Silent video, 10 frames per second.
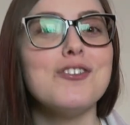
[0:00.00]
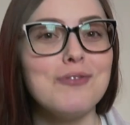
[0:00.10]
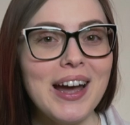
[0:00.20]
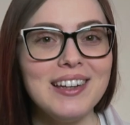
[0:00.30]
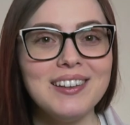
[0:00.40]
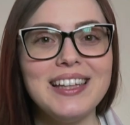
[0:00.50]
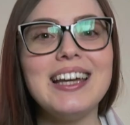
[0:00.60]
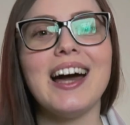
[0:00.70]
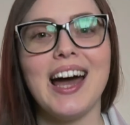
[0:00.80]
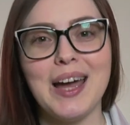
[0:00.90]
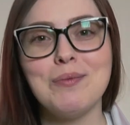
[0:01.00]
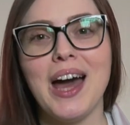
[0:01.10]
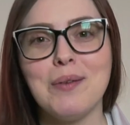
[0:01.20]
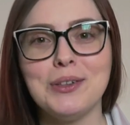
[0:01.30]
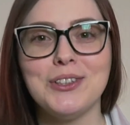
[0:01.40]
Finally, I'm
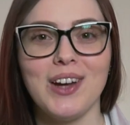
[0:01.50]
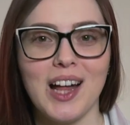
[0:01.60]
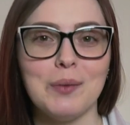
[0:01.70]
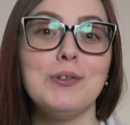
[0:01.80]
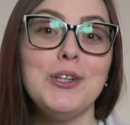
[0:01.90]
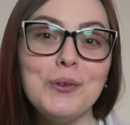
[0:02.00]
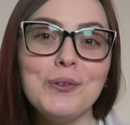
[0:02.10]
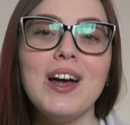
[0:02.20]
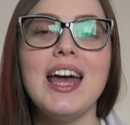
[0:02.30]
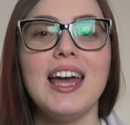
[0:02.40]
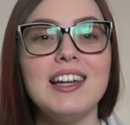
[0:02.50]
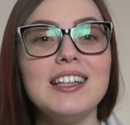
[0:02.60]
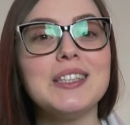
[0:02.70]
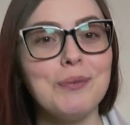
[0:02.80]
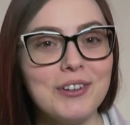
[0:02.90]
happy to help new
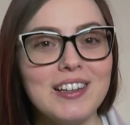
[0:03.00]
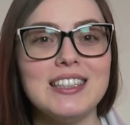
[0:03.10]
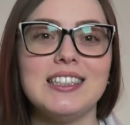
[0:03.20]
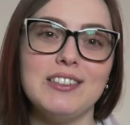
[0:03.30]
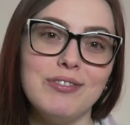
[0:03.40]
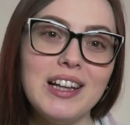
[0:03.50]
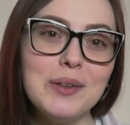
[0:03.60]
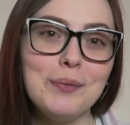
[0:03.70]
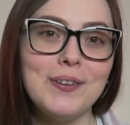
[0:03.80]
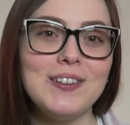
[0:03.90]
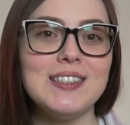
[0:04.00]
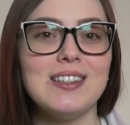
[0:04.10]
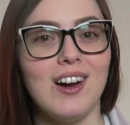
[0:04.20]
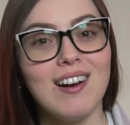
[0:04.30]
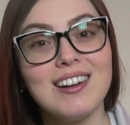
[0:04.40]
and experienced
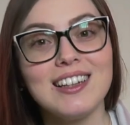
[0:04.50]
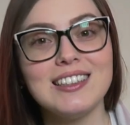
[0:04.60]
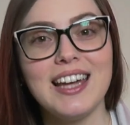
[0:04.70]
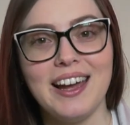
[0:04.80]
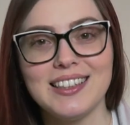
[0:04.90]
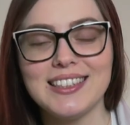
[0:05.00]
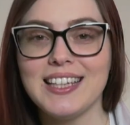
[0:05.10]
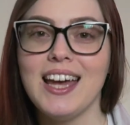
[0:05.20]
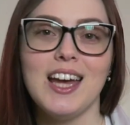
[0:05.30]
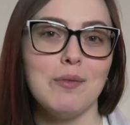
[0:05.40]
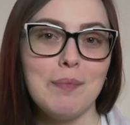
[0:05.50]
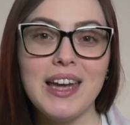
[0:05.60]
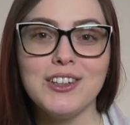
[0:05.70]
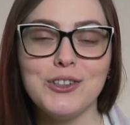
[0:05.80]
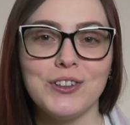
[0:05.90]
developers, architects,
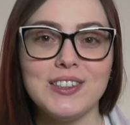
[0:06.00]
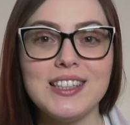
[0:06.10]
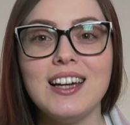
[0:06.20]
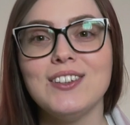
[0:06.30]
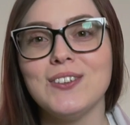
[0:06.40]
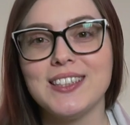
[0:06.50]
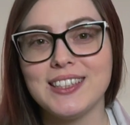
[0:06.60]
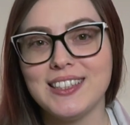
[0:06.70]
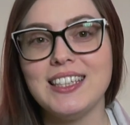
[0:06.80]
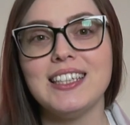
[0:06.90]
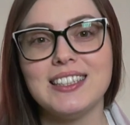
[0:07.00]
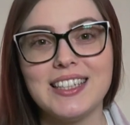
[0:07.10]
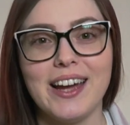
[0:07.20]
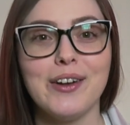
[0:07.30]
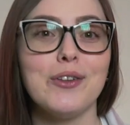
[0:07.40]
managers to succeed in
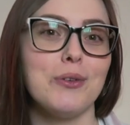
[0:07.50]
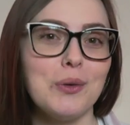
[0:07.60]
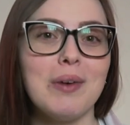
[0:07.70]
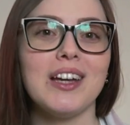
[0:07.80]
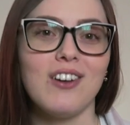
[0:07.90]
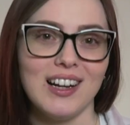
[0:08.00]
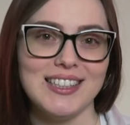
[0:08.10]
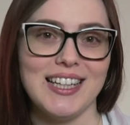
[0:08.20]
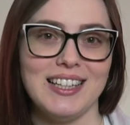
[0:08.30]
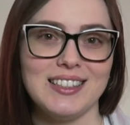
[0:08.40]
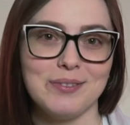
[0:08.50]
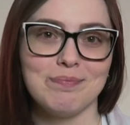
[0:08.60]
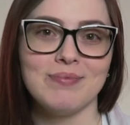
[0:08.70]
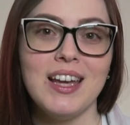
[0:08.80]
tech through my content,